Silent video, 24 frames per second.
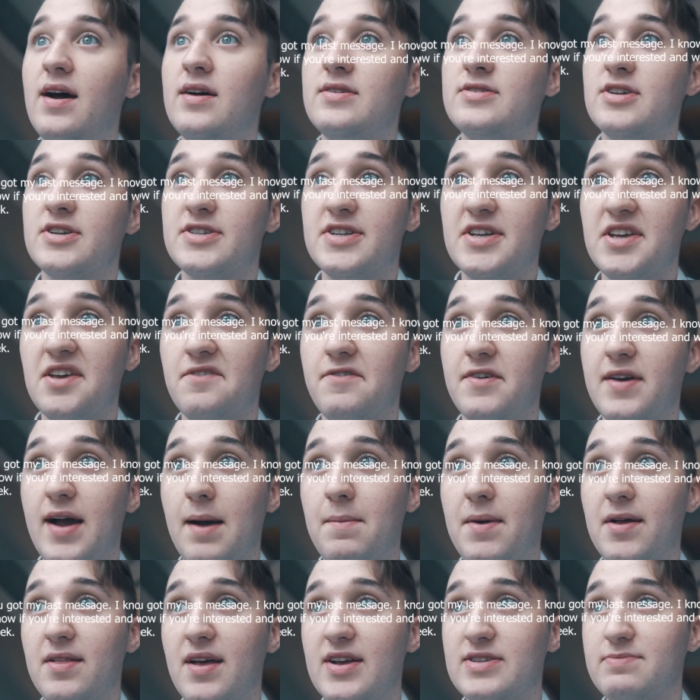Just seeing if you got
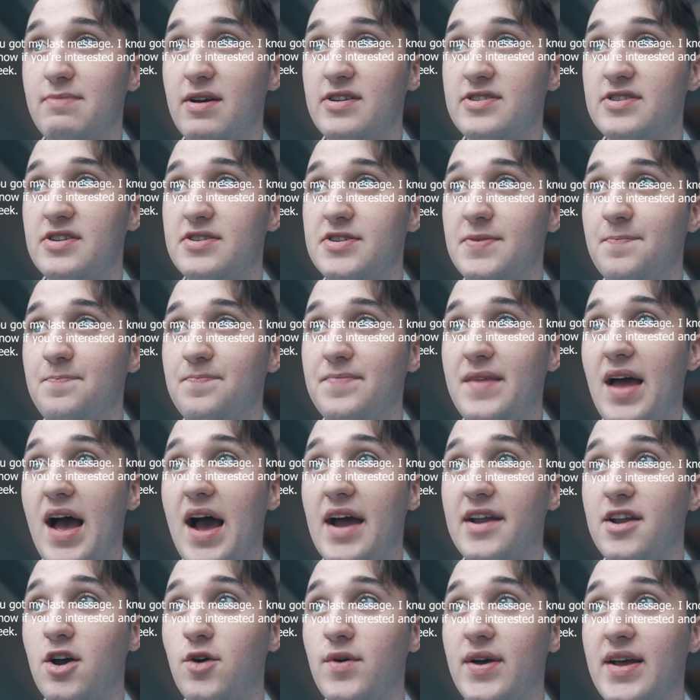my last message.
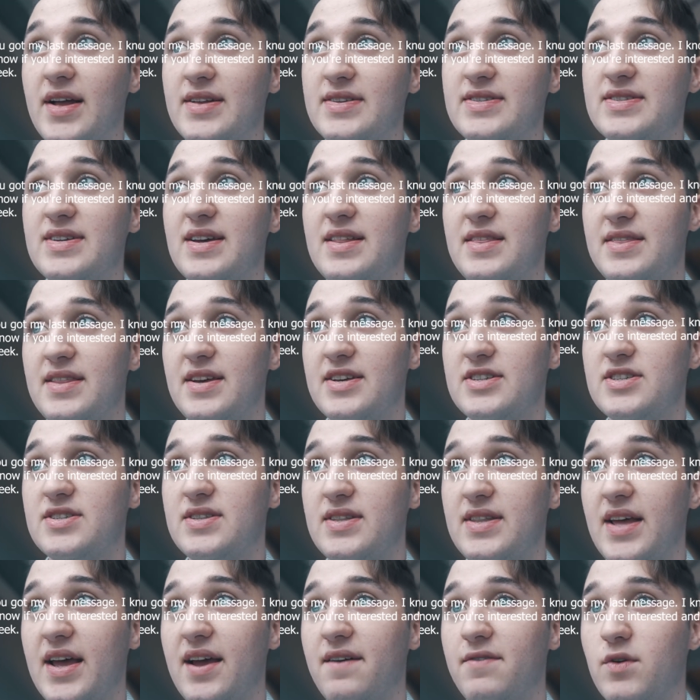I know it's this
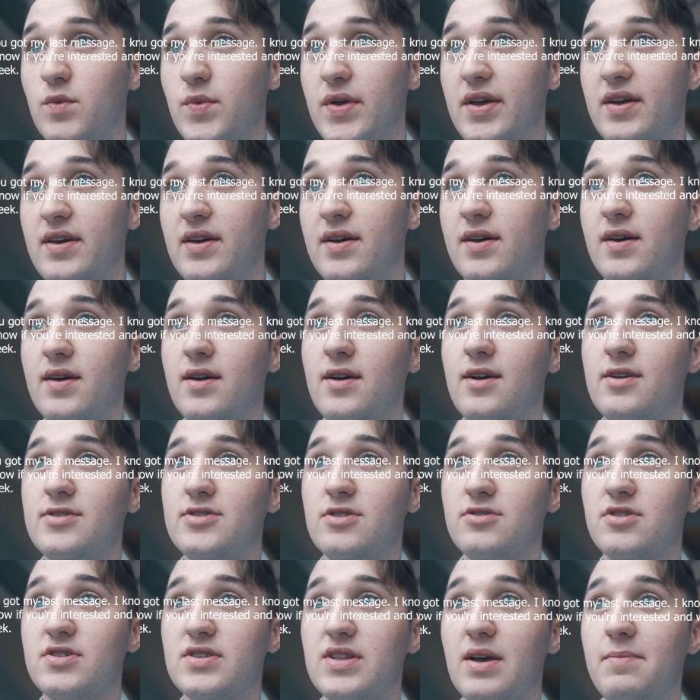day of the week,
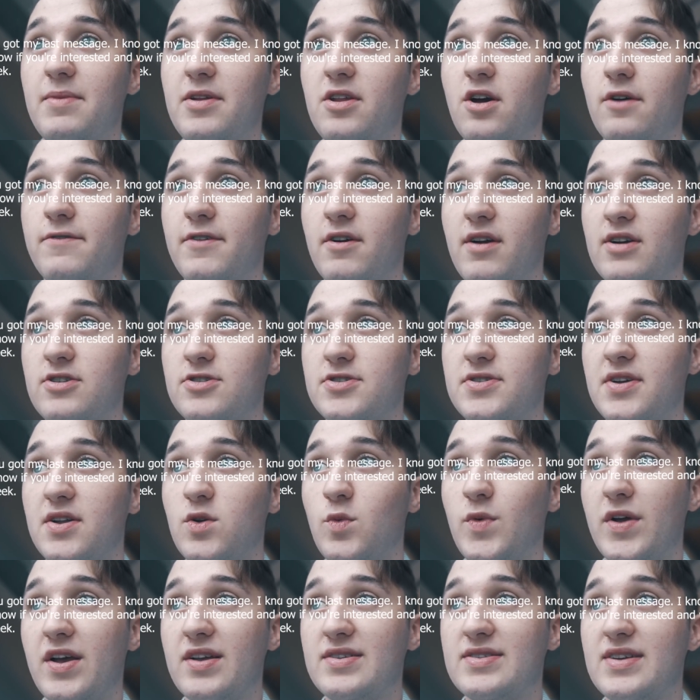so just let me know if you're interested and
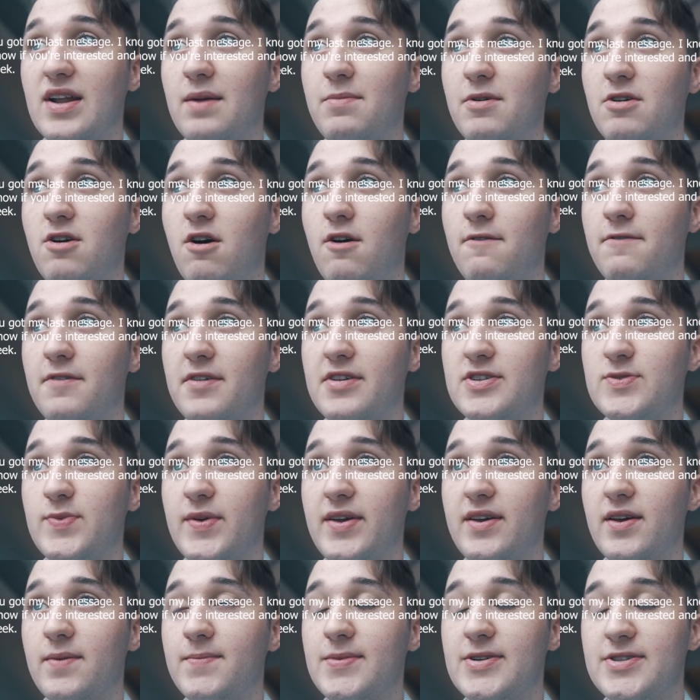we can set up a call for this
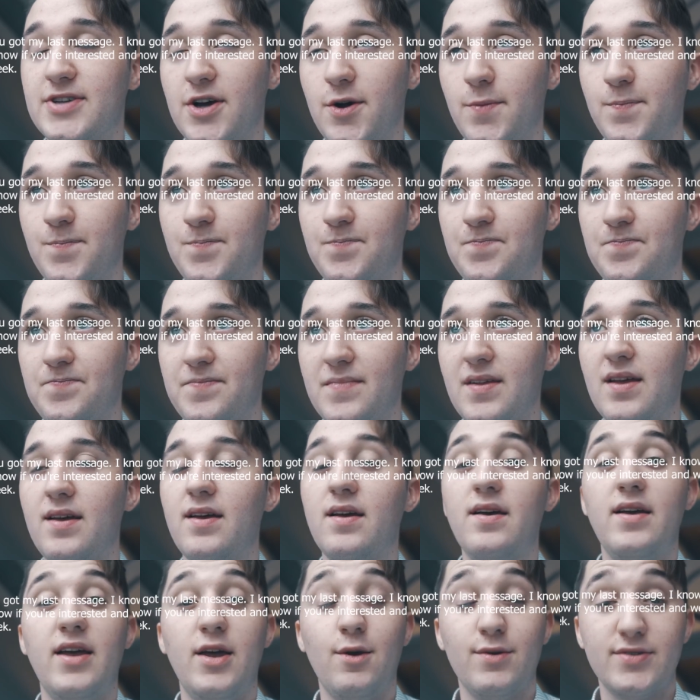week. So
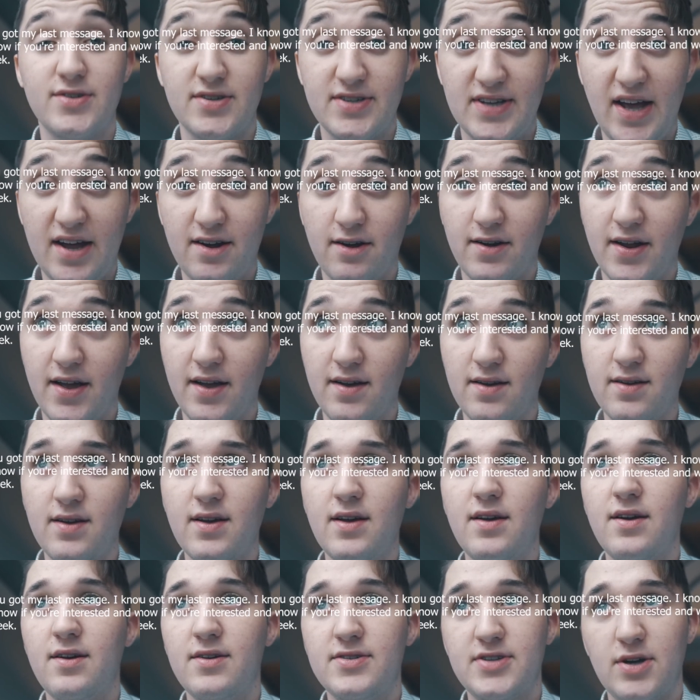it was a Saturday,
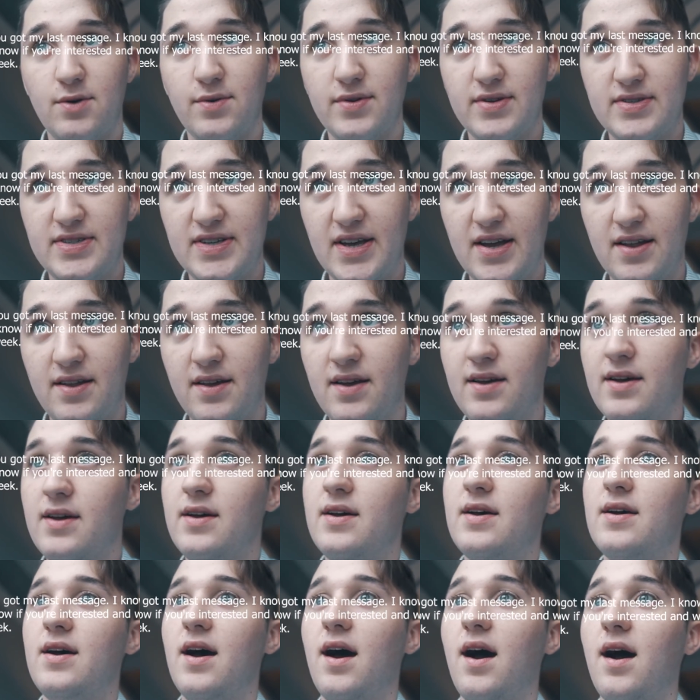so it said,
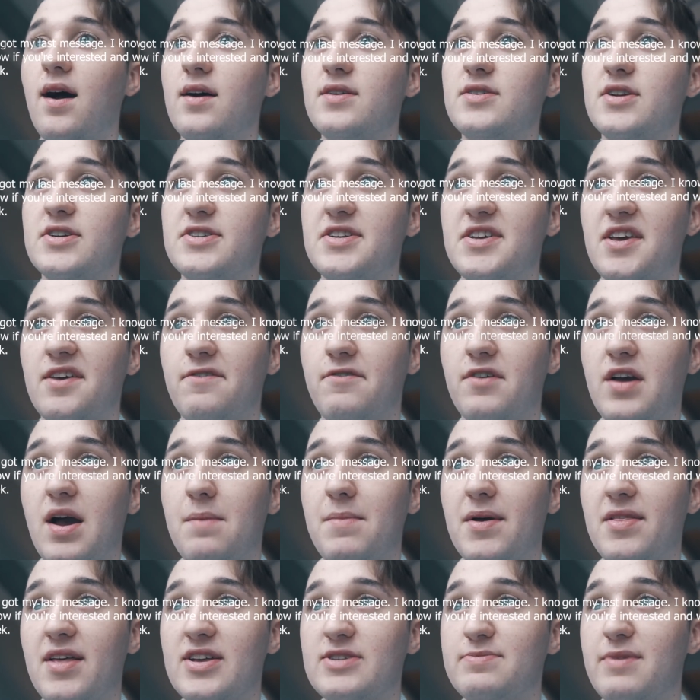just seeing if you got
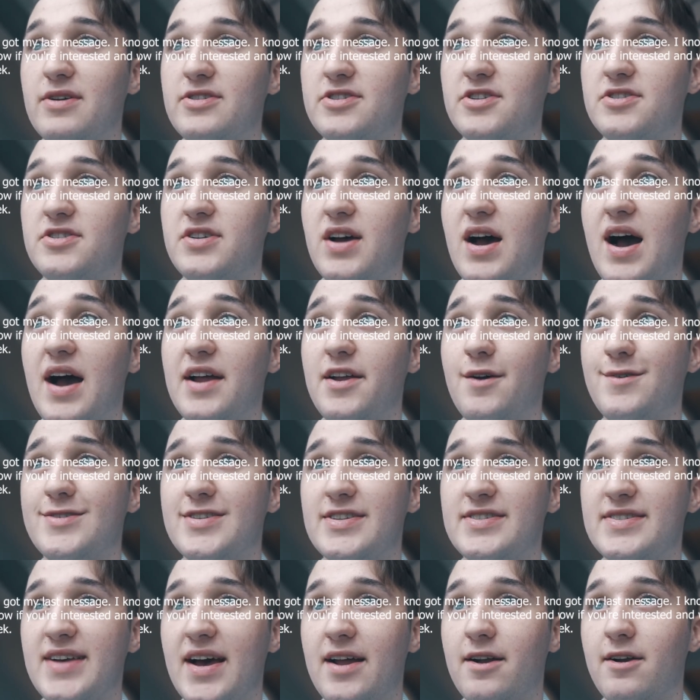my last message. I know it's
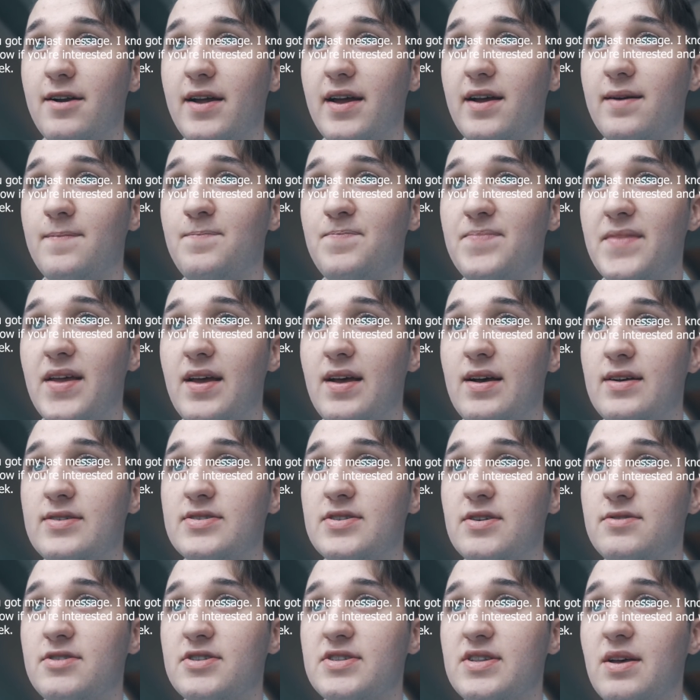a Saturday,
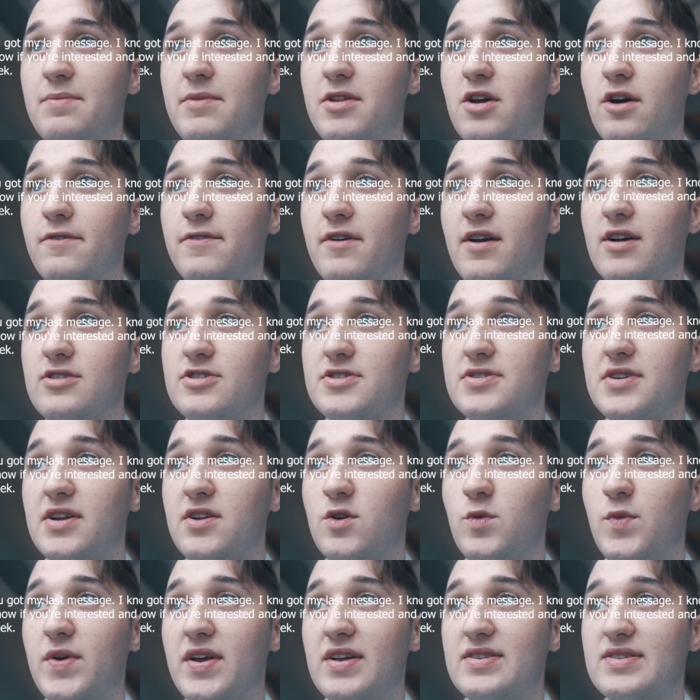so just let me know if you're interested
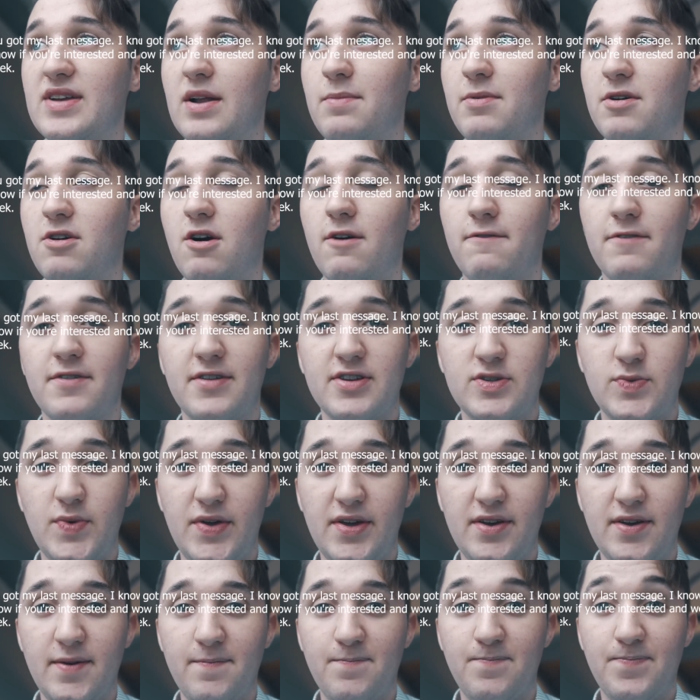and we can set up a call for this
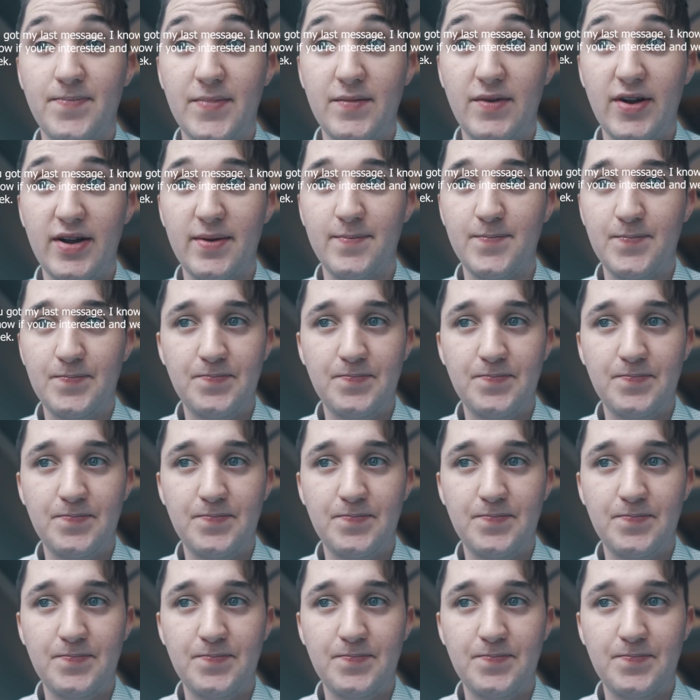week, right?